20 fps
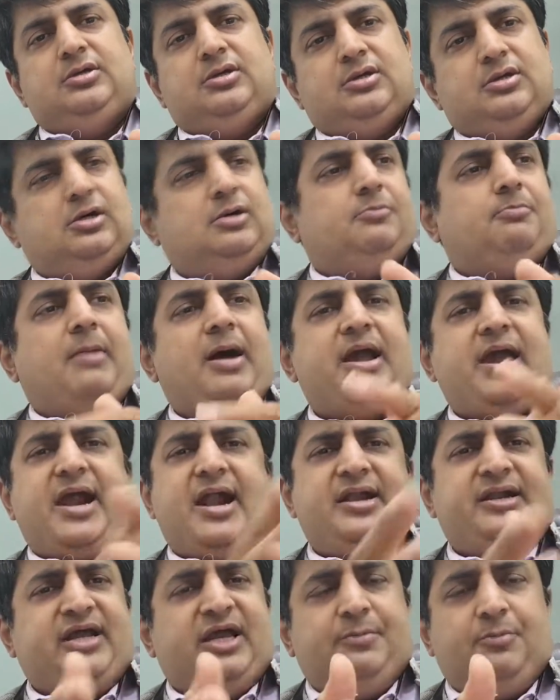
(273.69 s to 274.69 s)
By
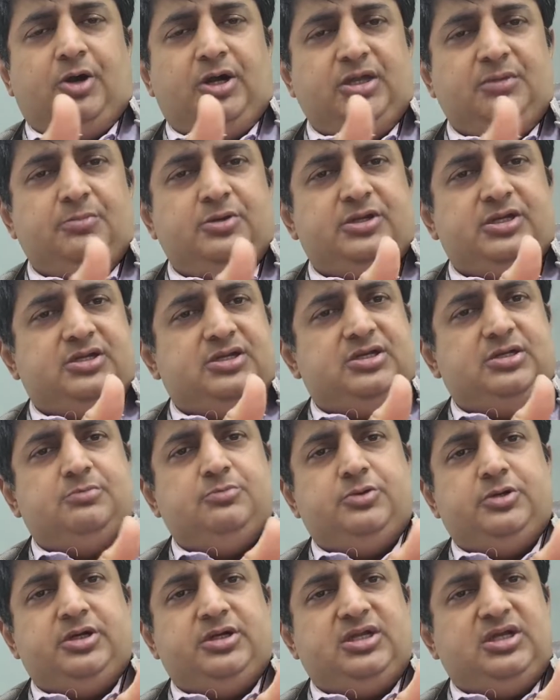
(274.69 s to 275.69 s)
antibody mediated
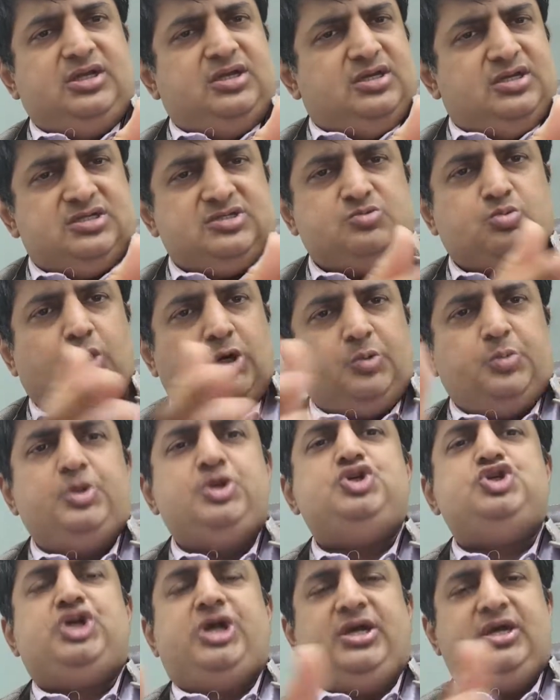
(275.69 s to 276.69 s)
immunity is what we
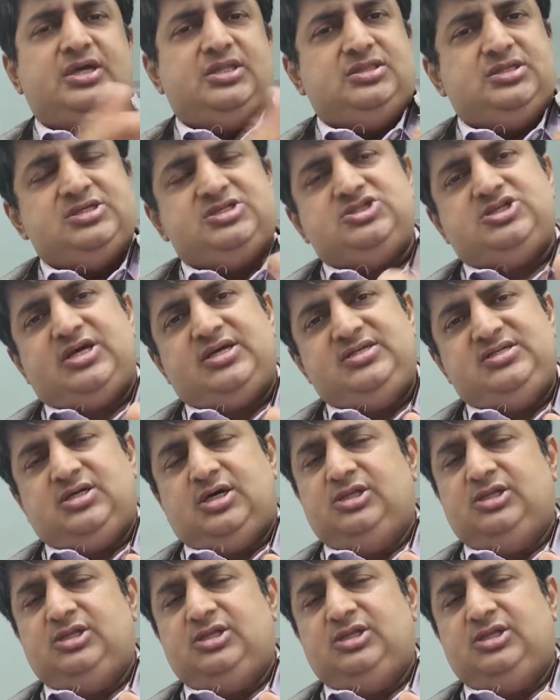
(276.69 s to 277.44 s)
check in this test.